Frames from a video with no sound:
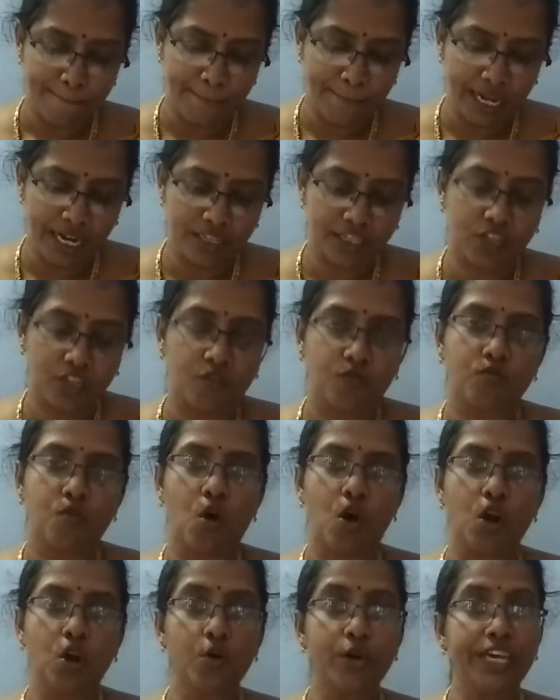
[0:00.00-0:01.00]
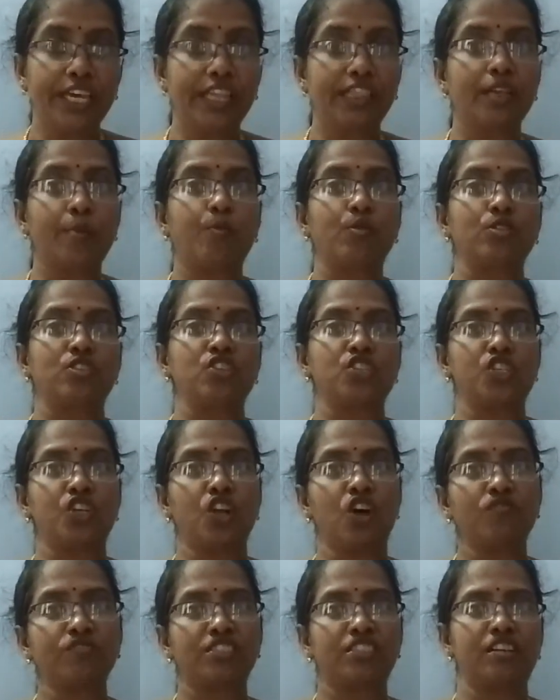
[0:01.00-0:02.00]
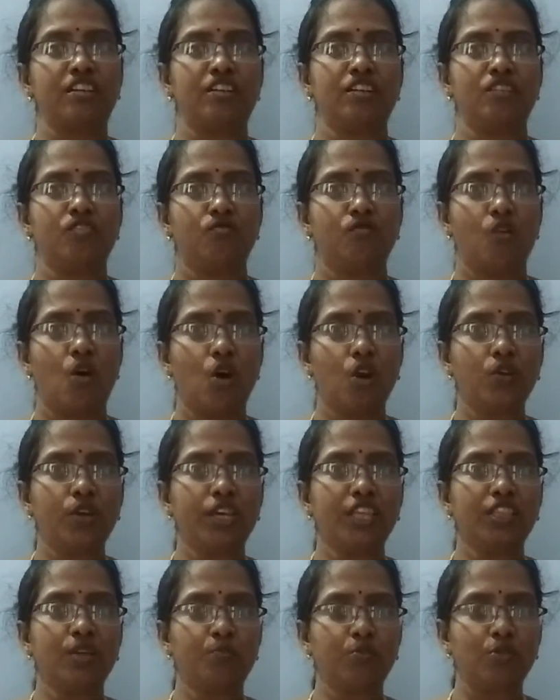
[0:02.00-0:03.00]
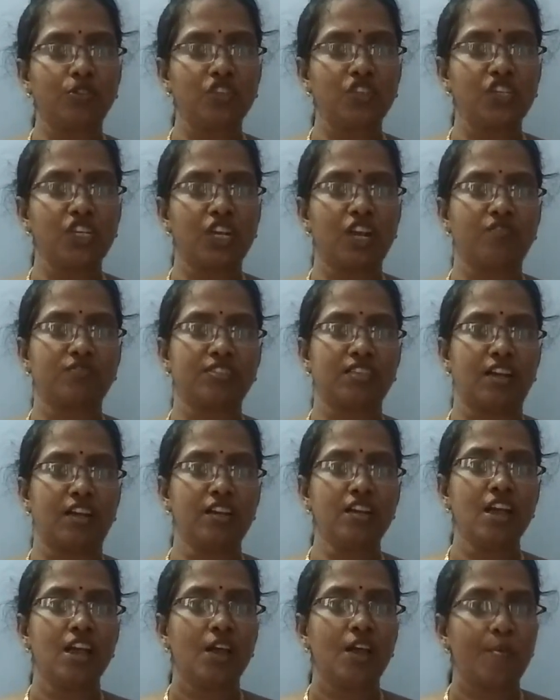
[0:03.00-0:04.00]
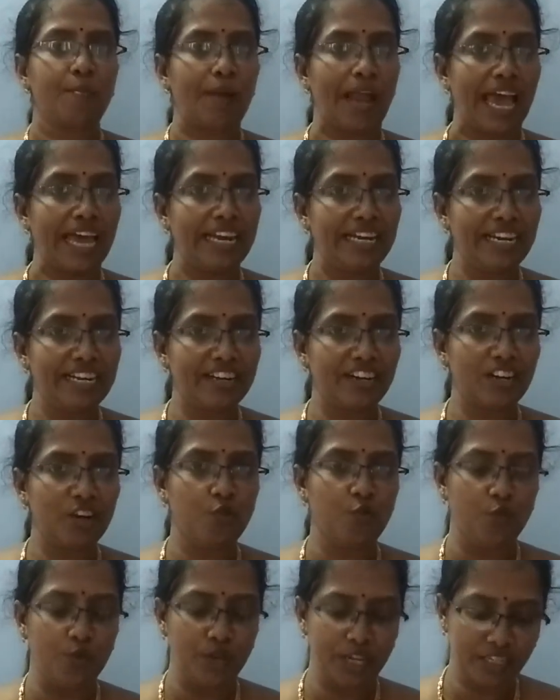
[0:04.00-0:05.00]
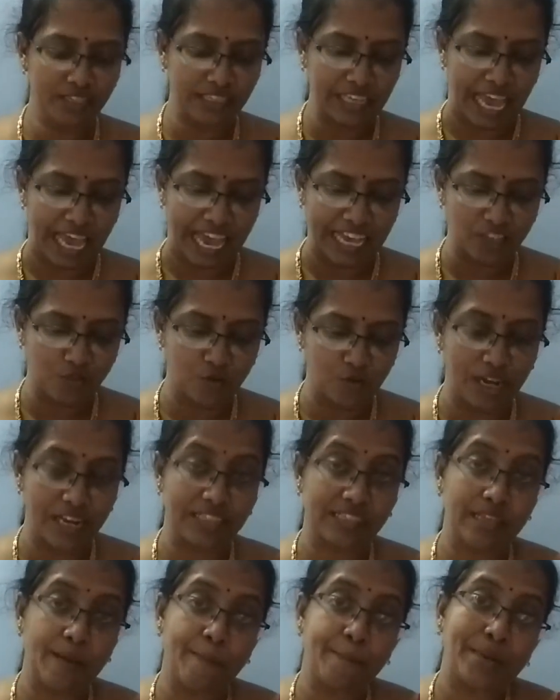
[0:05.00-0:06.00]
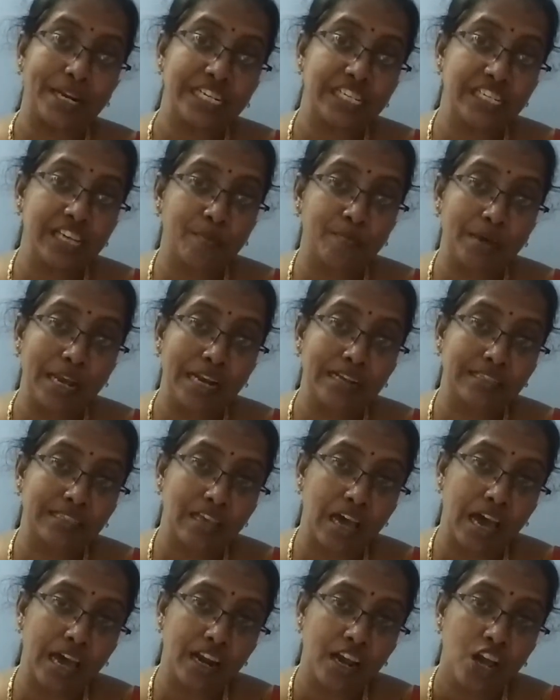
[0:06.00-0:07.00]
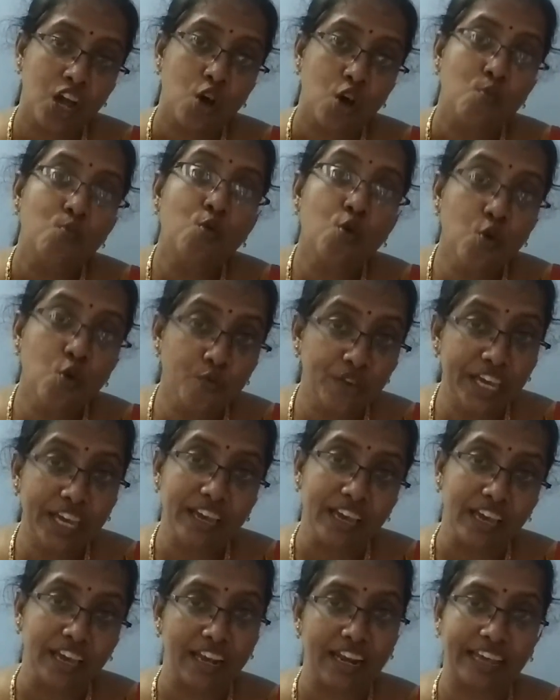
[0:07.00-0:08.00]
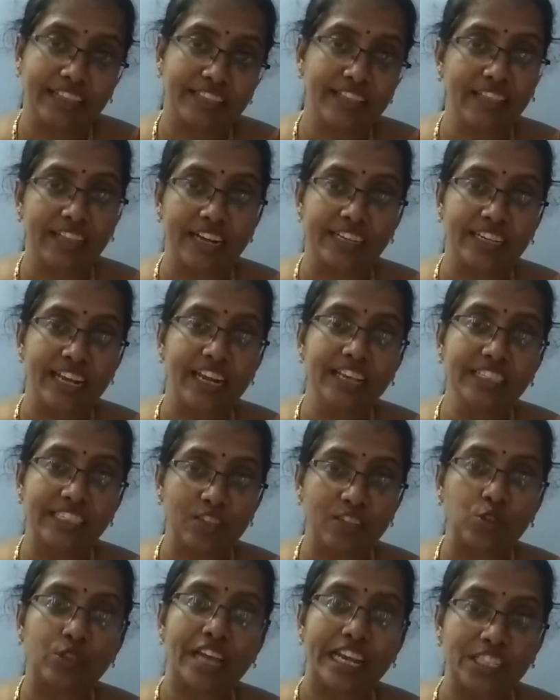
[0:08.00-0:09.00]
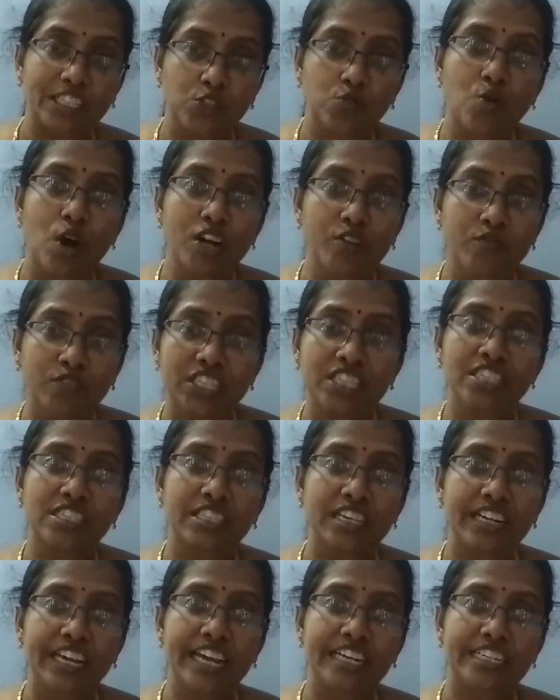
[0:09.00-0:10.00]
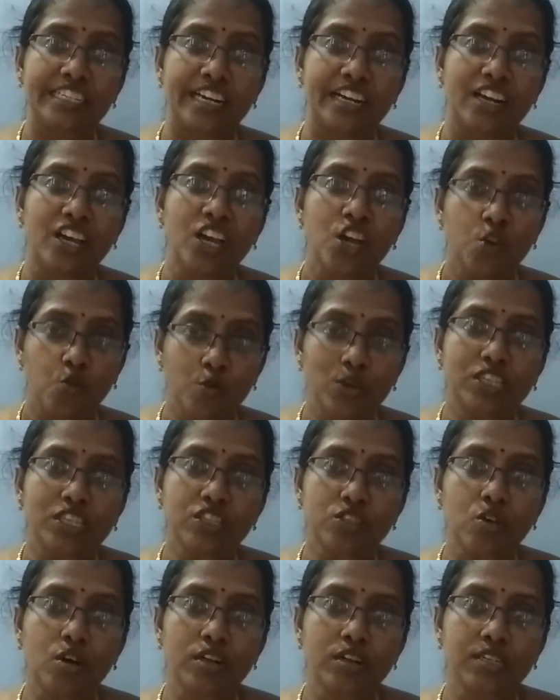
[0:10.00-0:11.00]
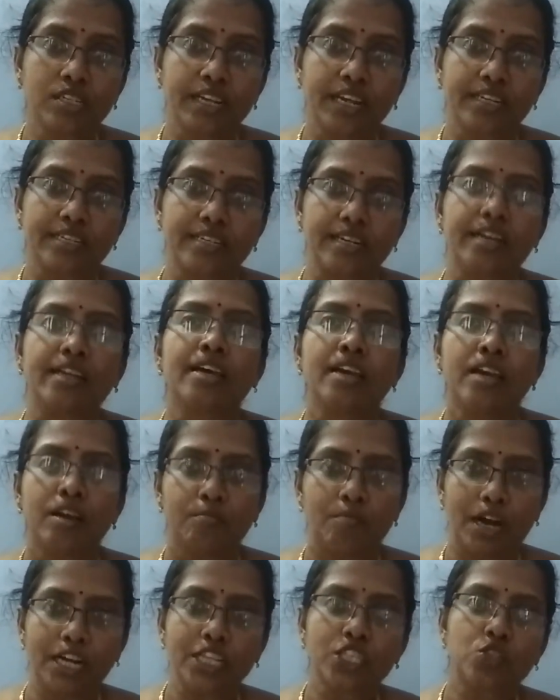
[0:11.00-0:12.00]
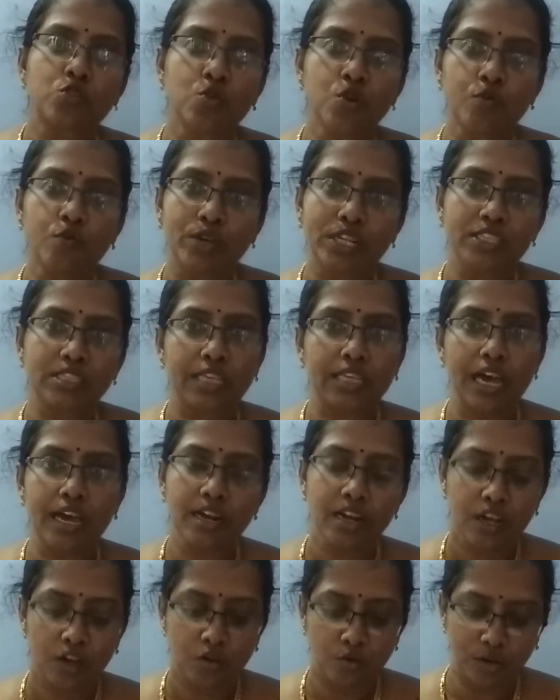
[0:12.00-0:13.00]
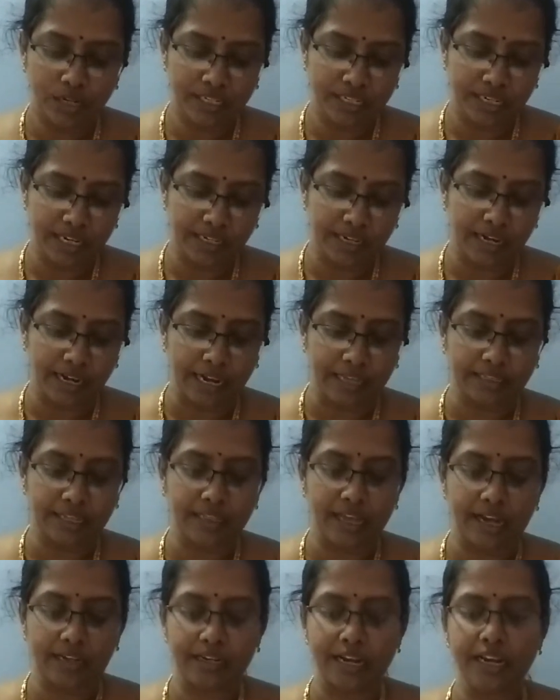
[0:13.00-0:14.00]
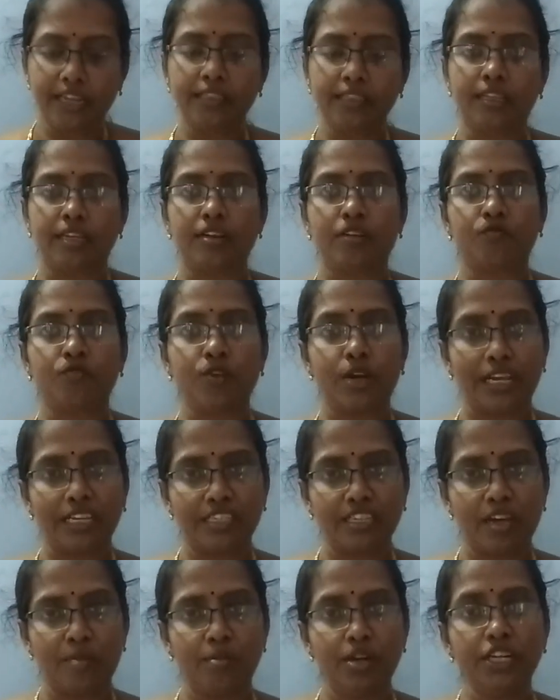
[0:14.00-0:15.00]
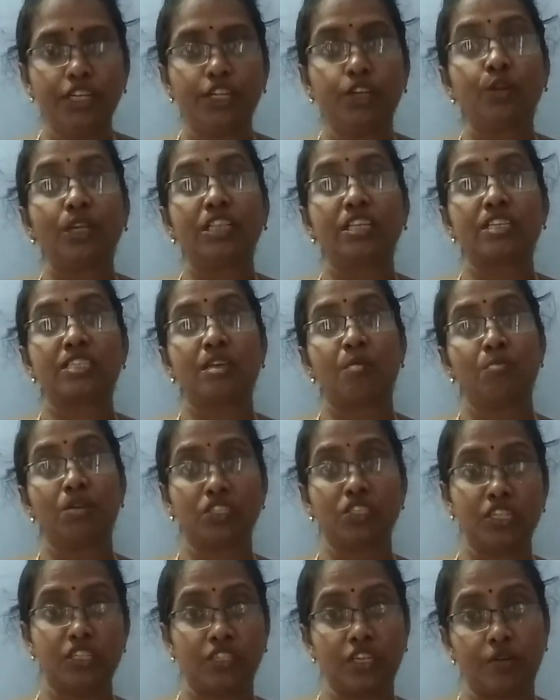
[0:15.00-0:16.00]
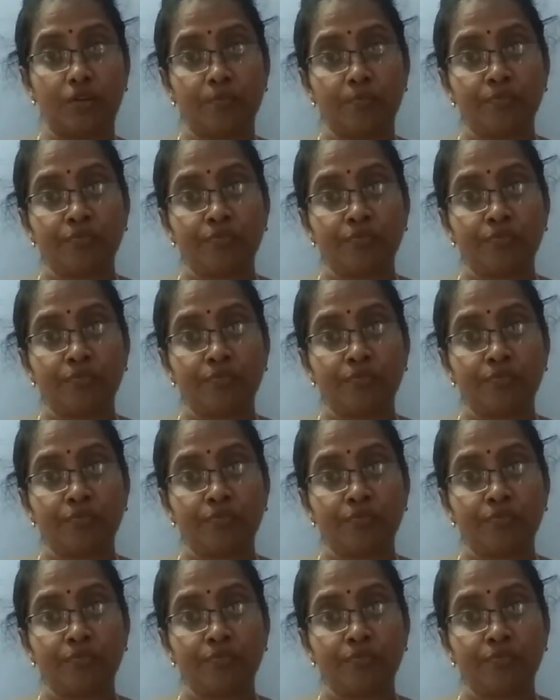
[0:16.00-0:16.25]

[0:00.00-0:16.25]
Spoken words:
belts following the position of sun. Following the position of sun, planetary winds as well as the pressure belts are moving like that they are telling. So that's what which is created, which is originated. Monsoon winds are originated like that they are telling. Then for example, during the summer season.